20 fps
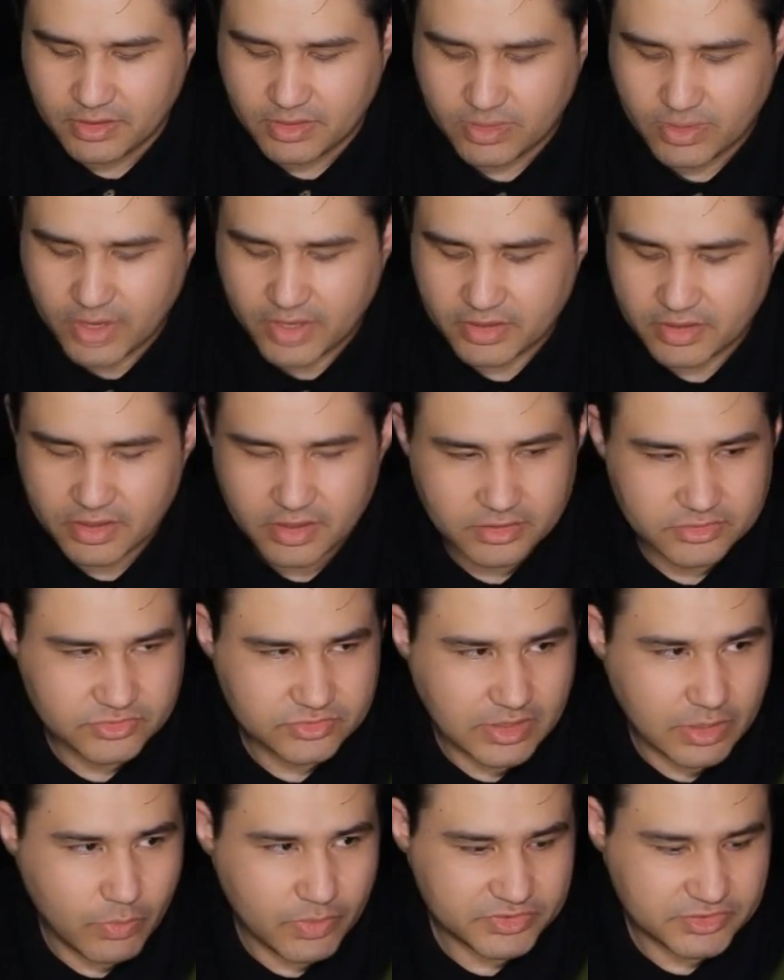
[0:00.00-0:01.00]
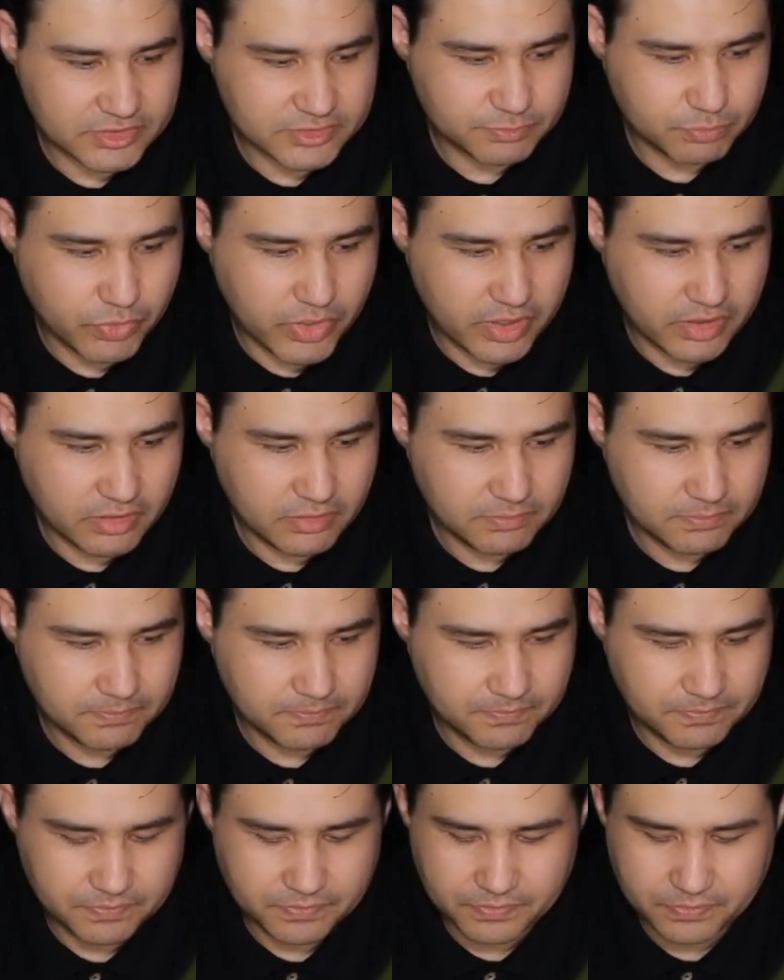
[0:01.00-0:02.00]
What I did is I was spreading.
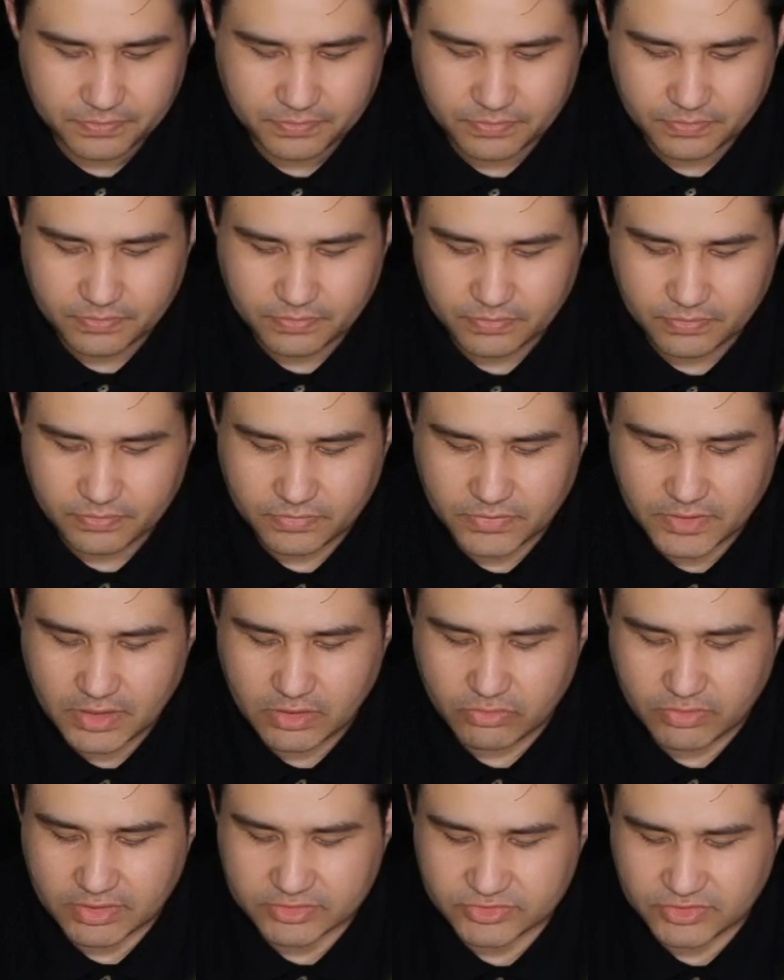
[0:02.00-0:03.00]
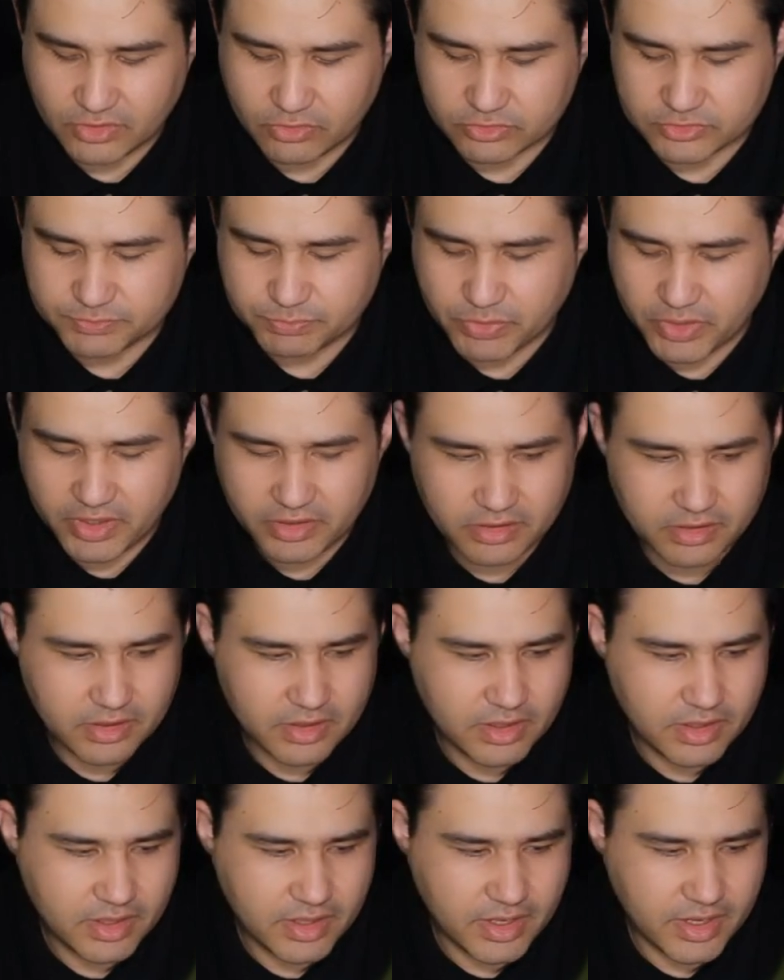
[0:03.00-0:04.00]
Then on the second spread,
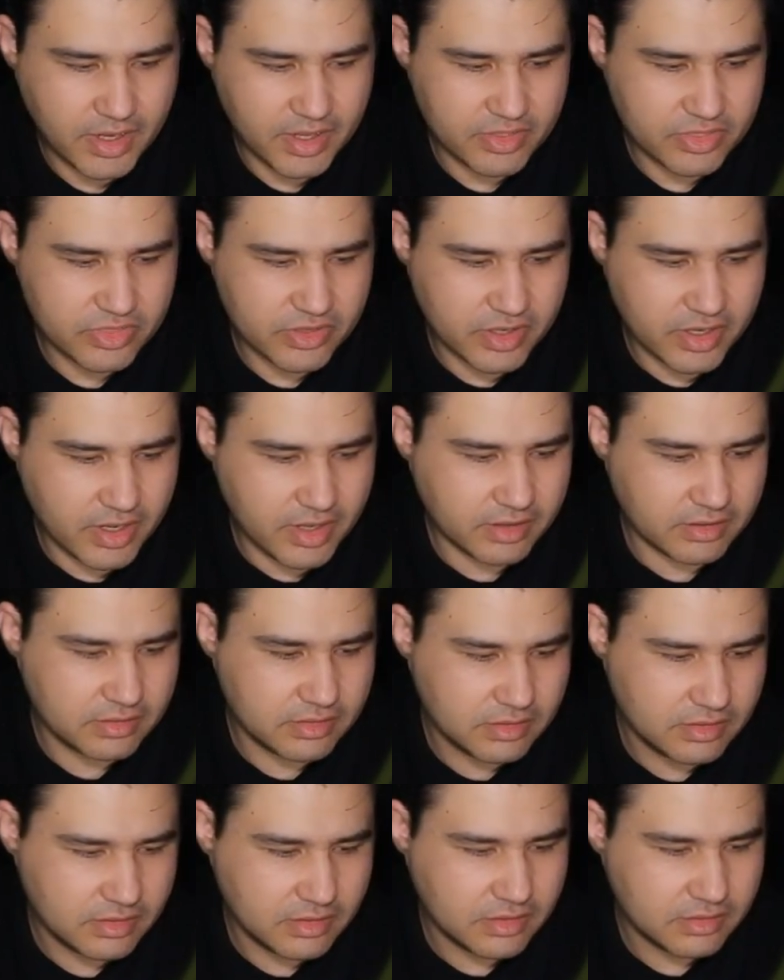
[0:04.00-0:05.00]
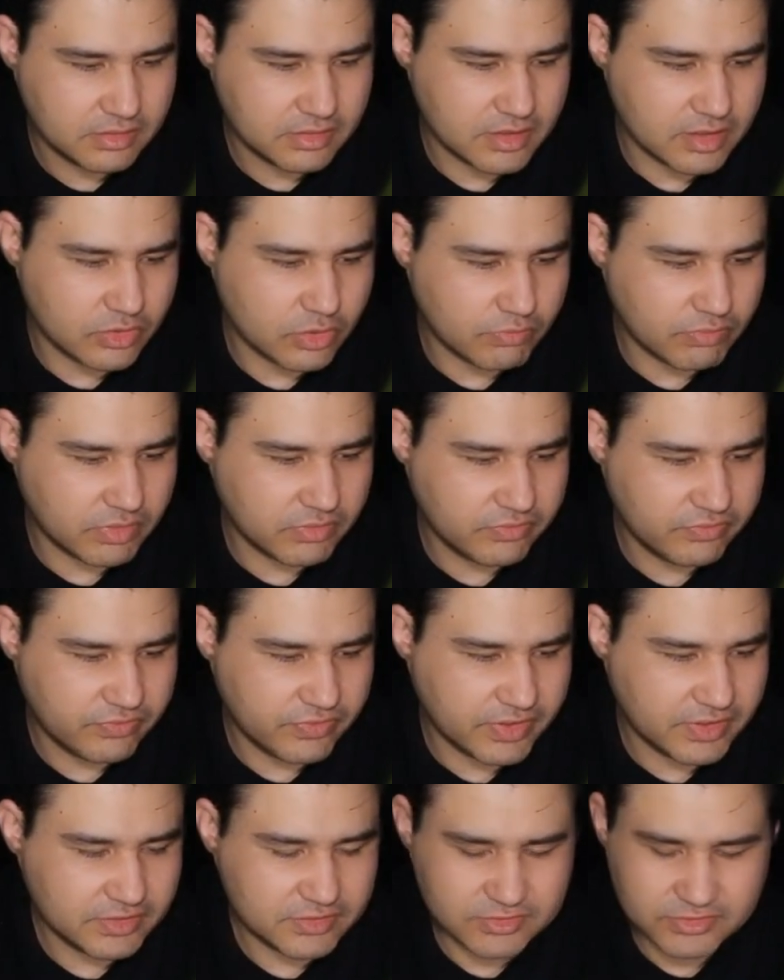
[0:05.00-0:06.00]
I drag the double
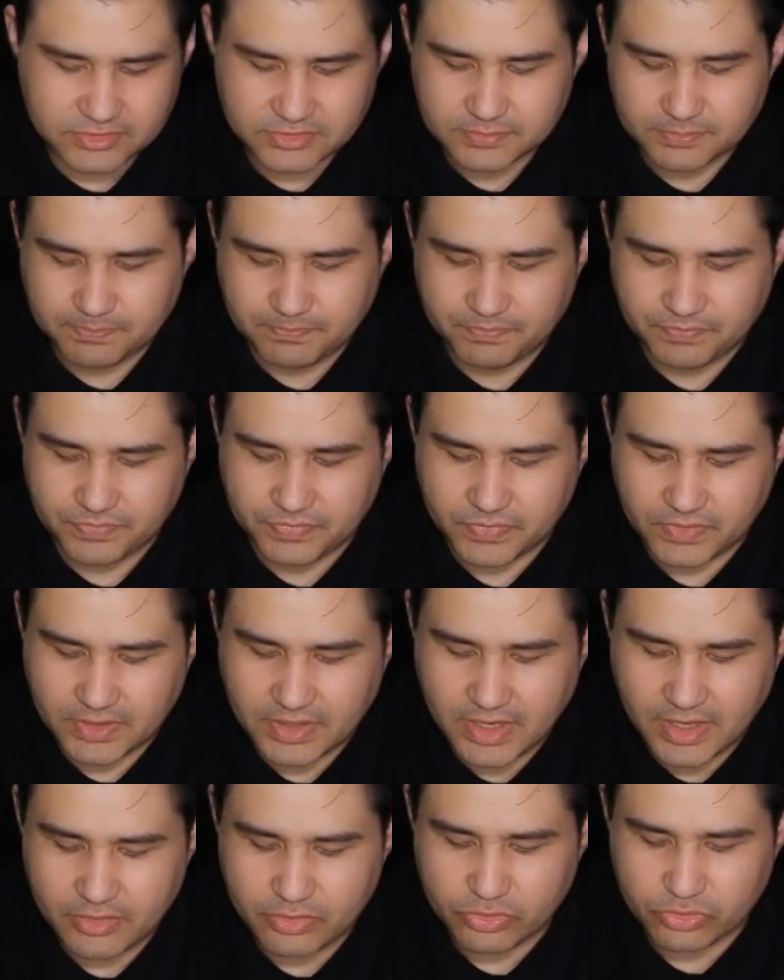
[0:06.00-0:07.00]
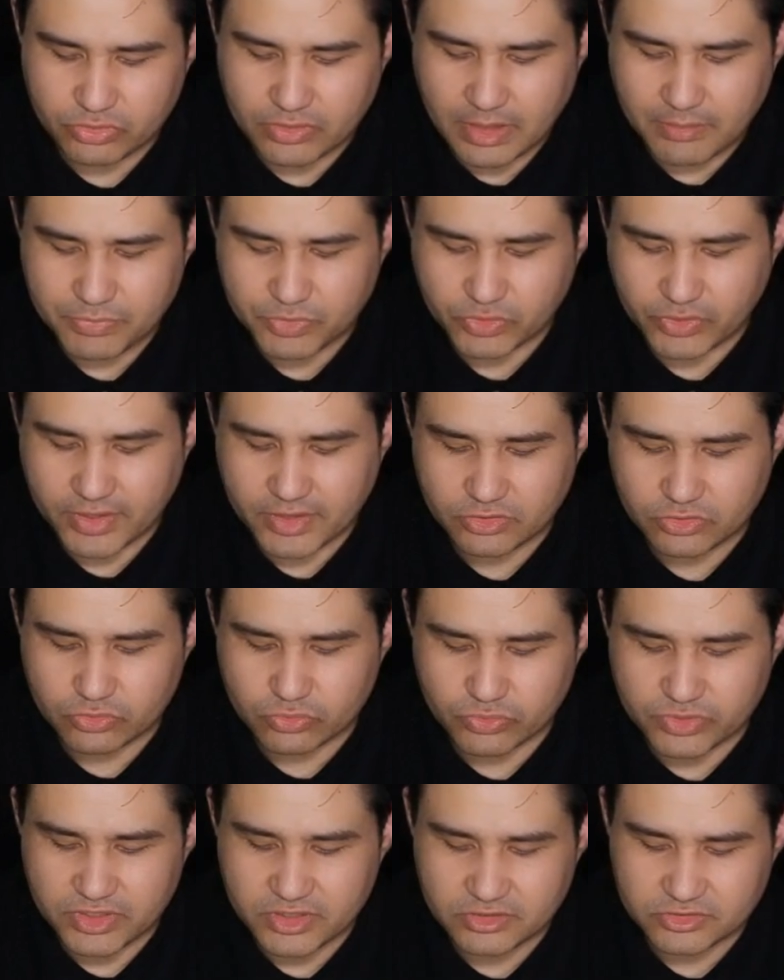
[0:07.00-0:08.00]
face. And I'm trying
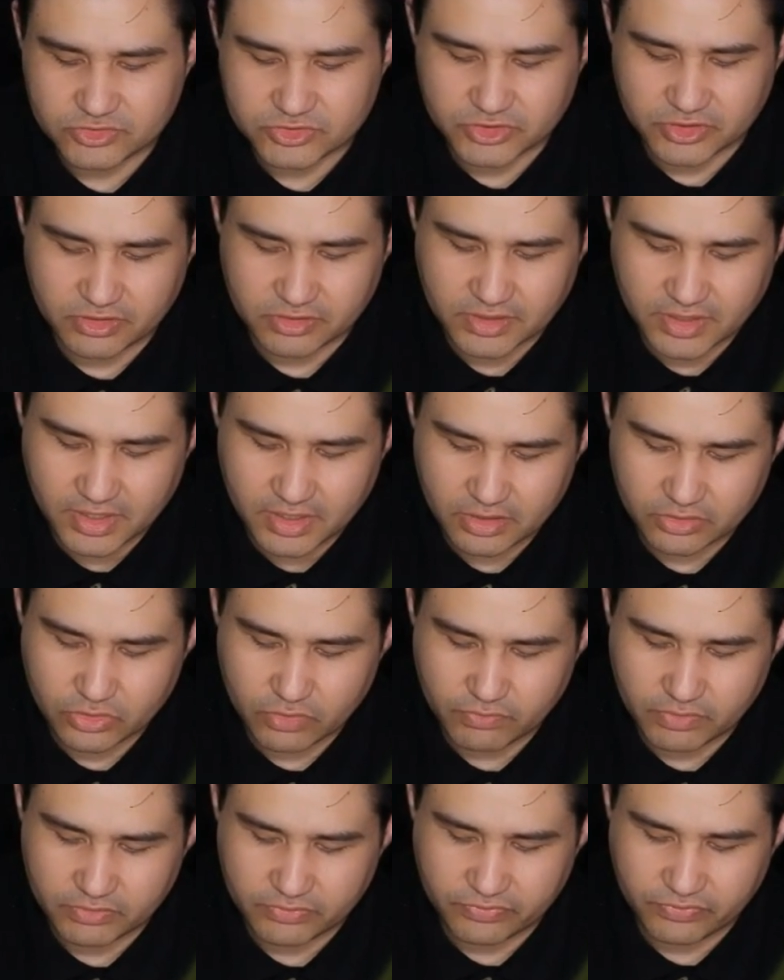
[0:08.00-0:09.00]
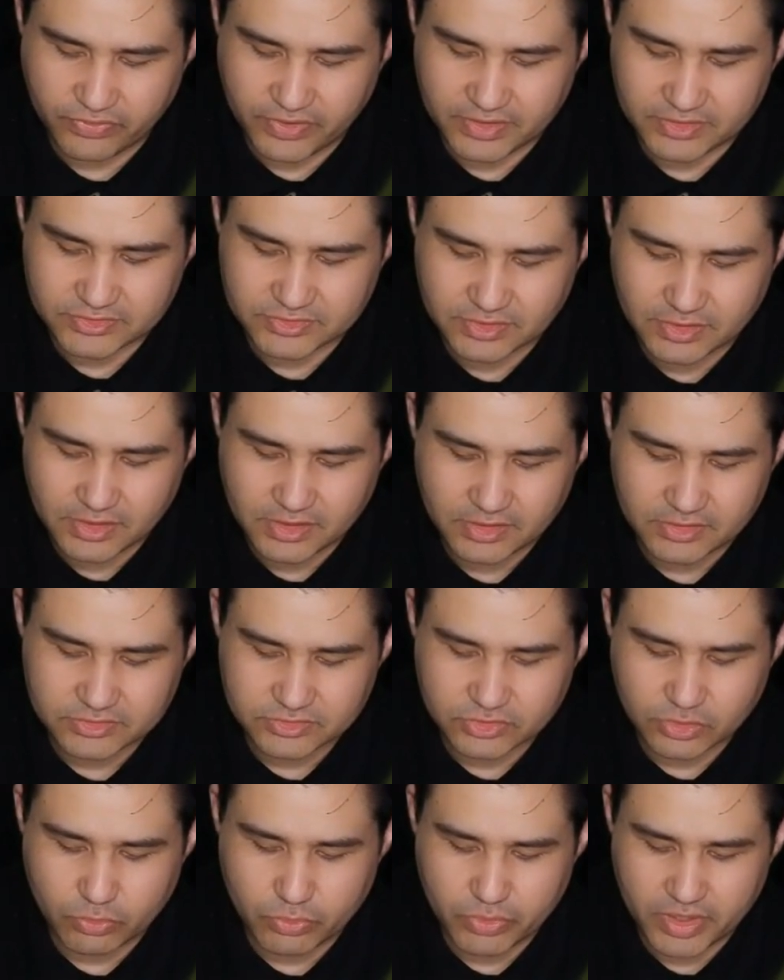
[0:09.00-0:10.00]
to insert the double face
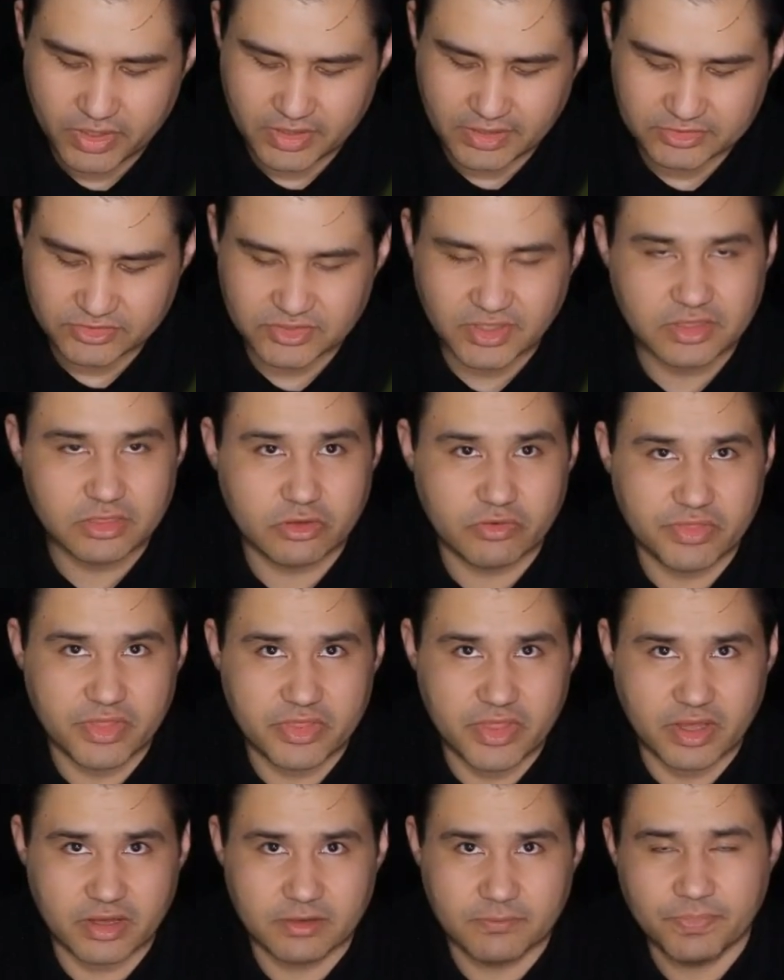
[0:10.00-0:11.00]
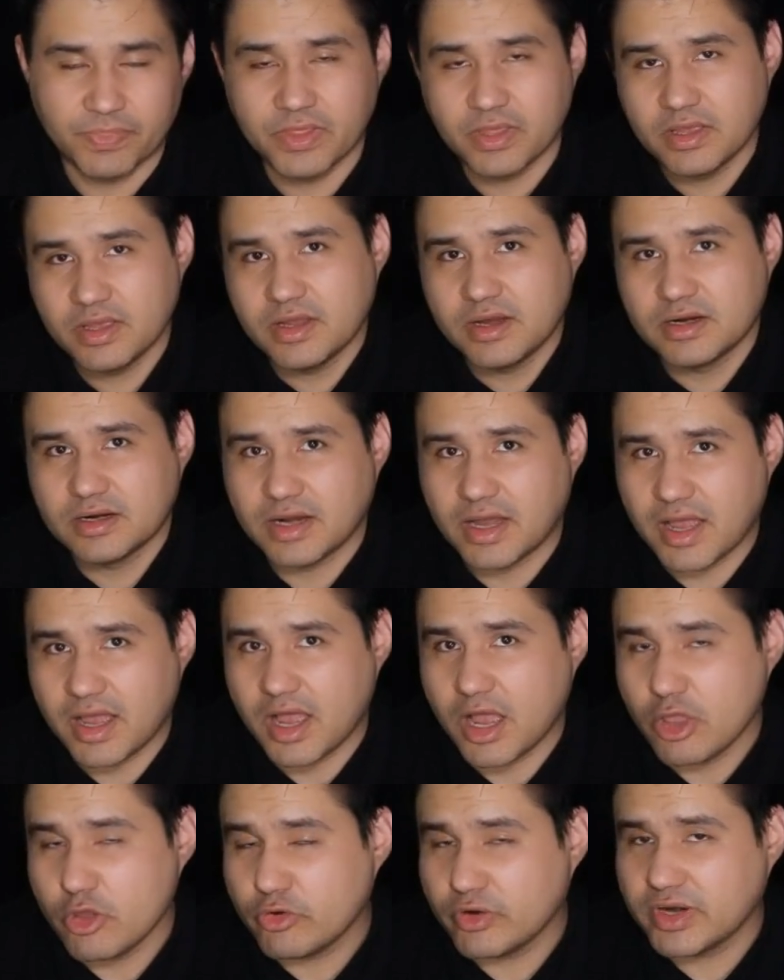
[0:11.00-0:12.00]
somewhere in the center of the deck. Now,
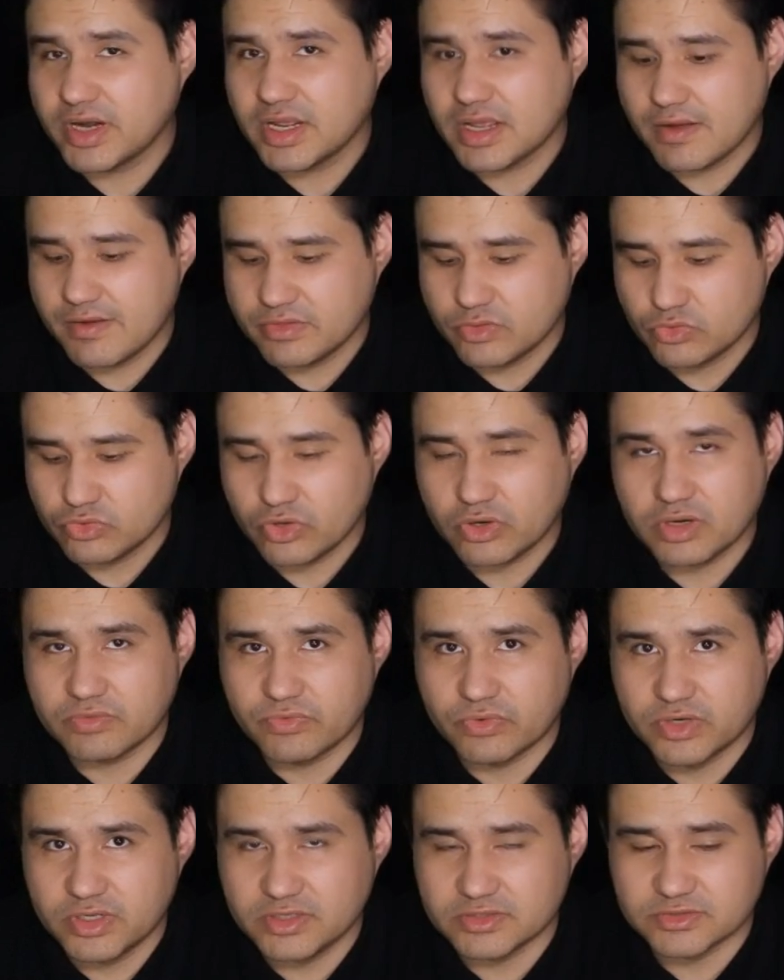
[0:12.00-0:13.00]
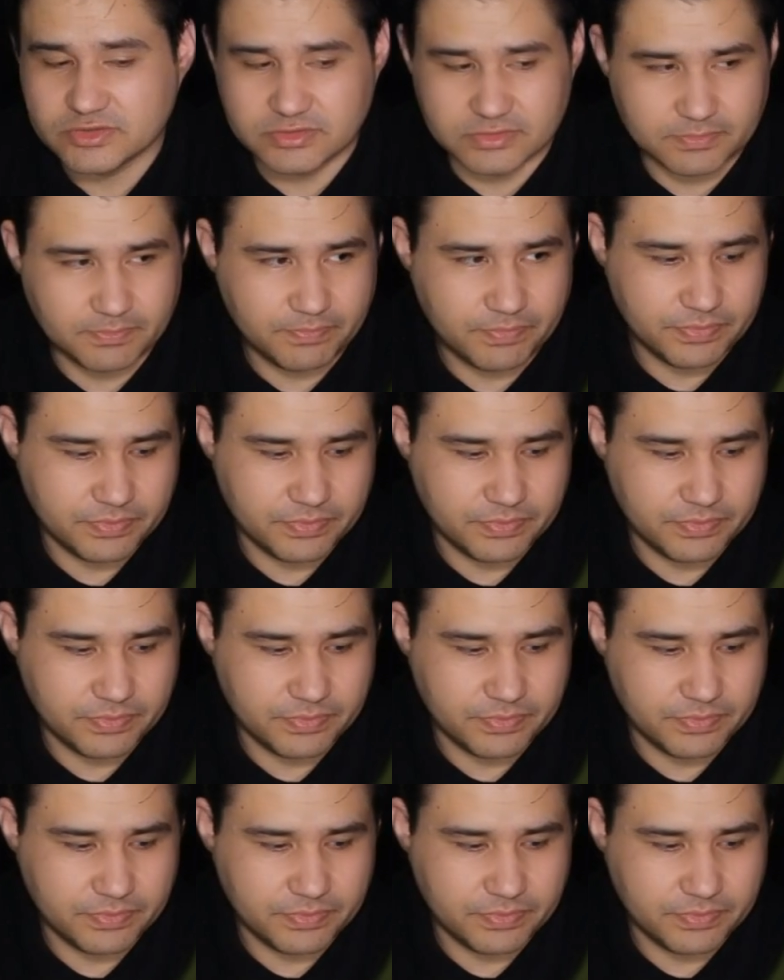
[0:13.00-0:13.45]
I already have a tutorial for this.